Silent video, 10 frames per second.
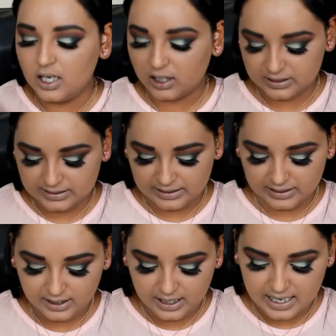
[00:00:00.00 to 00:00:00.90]
concealer,
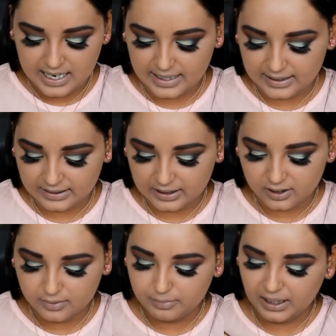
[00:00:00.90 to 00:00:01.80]
I
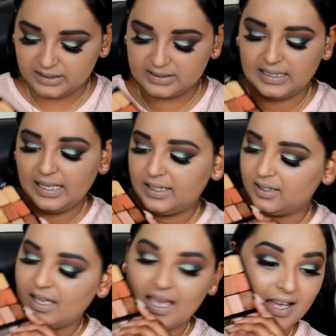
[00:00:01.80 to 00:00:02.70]
mixed like,
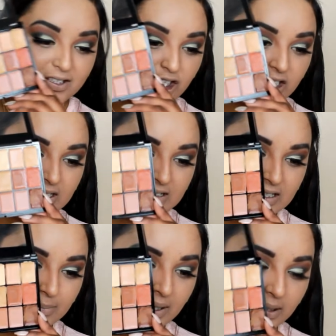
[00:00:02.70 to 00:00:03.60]
as you can
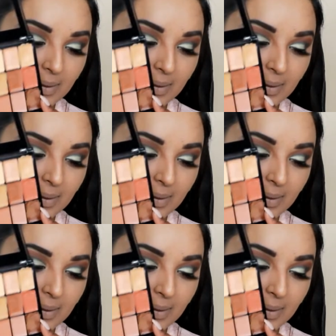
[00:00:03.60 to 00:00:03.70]
see by the